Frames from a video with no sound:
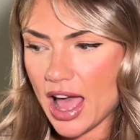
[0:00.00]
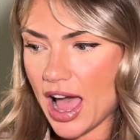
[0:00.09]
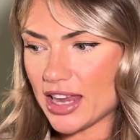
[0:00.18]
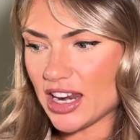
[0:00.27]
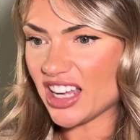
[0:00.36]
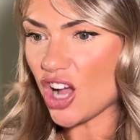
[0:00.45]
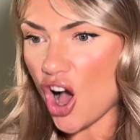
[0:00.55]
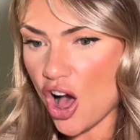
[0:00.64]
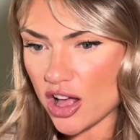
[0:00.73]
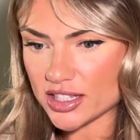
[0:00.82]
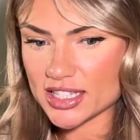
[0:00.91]
And
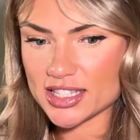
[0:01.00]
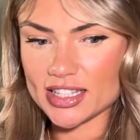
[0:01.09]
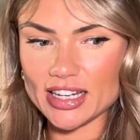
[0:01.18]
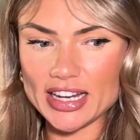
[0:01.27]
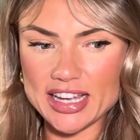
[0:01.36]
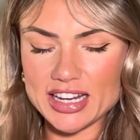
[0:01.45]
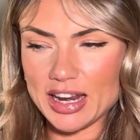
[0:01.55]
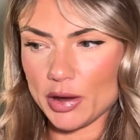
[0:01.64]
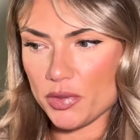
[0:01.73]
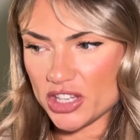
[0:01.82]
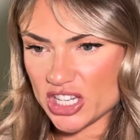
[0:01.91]
constantly,
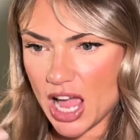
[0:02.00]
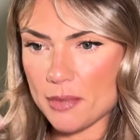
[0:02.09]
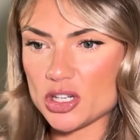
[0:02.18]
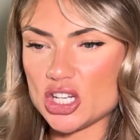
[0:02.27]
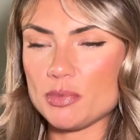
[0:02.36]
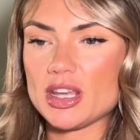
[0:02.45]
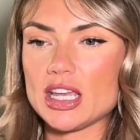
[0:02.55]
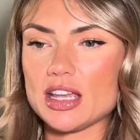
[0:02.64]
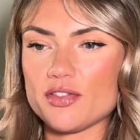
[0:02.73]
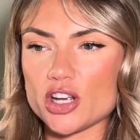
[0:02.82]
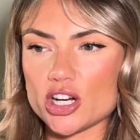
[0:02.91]
like, with the damaging
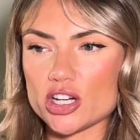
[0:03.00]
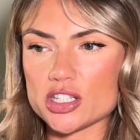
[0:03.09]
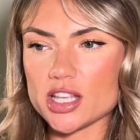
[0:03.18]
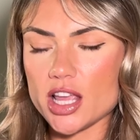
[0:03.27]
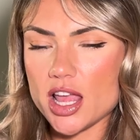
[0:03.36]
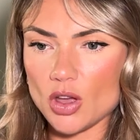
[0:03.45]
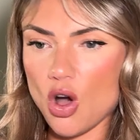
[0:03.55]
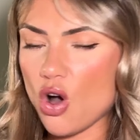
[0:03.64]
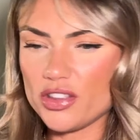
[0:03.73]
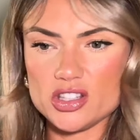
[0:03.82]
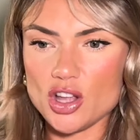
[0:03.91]
behaviors,
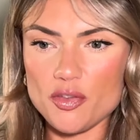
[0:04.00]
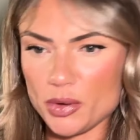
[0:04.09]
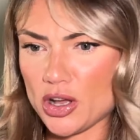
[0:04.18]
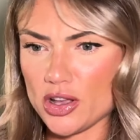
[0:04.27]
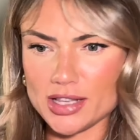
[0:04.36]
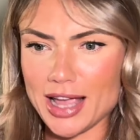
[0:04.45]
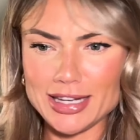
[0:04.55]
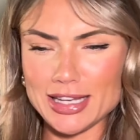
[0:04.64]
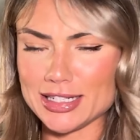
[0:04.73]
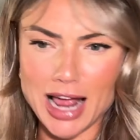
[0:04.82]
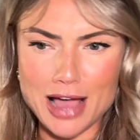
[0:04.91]
all this stuff, because I
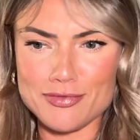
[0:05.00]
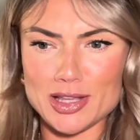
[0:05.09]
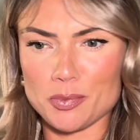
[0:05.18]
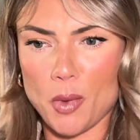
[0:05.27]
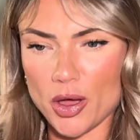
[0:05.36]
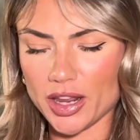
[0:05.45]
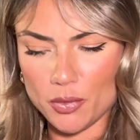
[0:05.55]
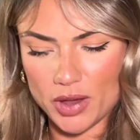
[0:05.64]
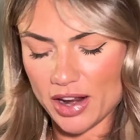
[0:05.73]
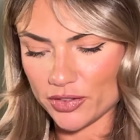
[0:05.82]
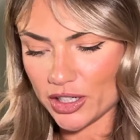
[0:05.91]
needed to have this body,
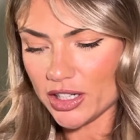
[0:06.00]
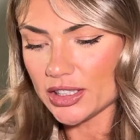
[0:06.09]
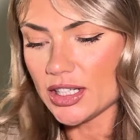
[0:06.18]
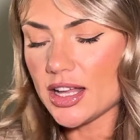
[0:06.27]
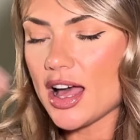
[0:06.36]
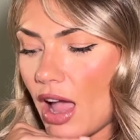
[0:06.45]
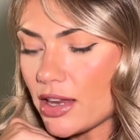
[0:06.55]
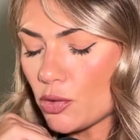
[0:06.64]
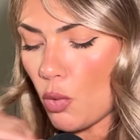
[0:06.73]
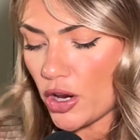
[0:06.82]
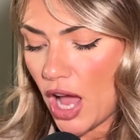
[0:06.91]
whatever.
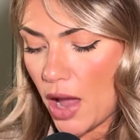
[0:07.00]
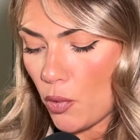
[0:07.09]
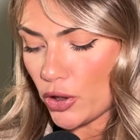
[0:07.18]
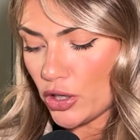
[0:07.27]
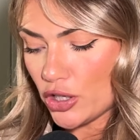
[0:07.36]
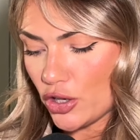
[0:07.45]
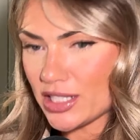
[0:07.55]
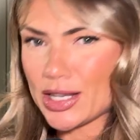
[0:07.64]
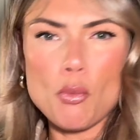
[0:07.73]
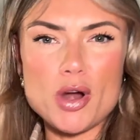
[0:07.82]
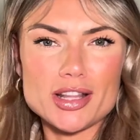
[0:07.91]
And what I want you to do is,
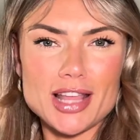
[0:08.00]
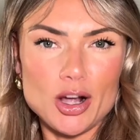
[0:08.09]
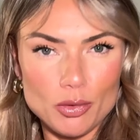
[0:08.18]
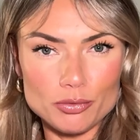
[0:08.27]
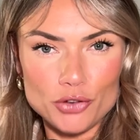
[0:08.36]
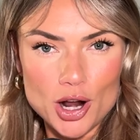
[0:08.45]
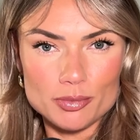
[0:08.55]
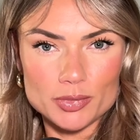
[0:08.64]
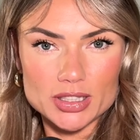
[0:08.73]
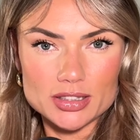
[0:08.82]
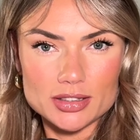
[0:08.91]
like, where did that come
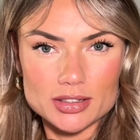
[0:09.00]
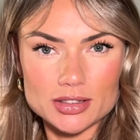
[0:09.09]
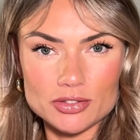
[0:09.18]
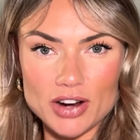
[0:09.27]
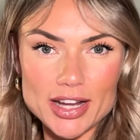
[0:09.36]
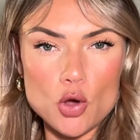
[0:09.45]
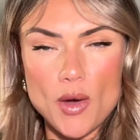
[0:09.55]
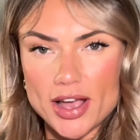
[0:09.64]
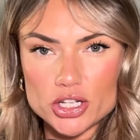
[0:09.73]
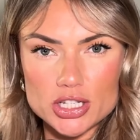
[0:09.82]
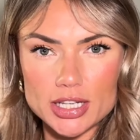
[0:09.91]
from? Right?
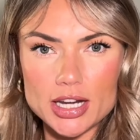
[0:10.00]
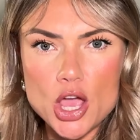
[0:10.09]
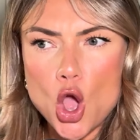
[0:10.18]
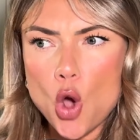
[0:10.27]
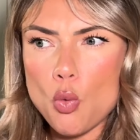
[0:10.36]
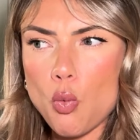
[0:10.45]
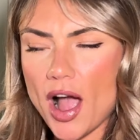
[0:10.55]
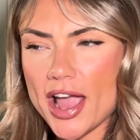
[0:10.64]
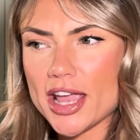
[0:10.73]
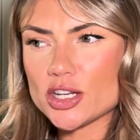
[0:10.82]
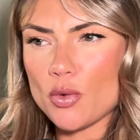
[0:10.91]
Questioning,
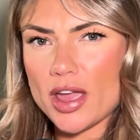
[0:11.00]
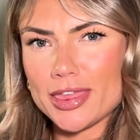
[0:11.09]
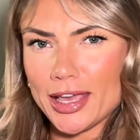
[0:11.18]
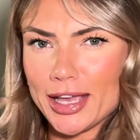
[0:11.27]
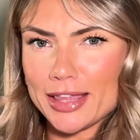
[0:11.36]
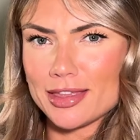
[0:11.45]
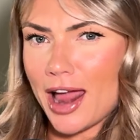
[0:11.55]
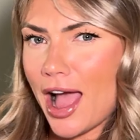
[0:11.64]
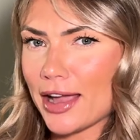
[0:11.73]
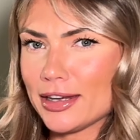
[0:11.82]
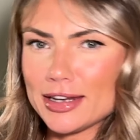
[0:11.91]
why do I think that
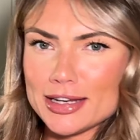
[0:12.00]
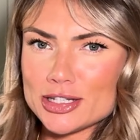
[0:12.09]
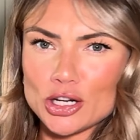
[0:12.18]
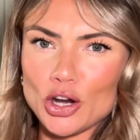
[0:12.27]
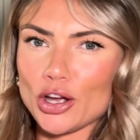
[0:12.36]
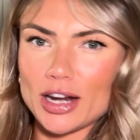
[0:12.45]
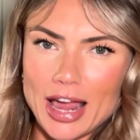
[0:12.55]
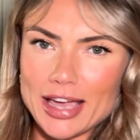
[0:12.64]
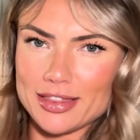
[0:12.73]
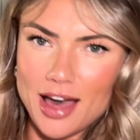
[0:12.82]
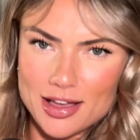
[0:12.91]
I need to look
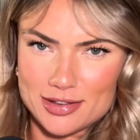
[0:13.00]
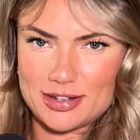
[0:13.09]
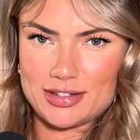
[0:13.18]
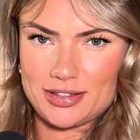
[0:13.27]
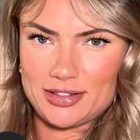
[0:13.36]
like that?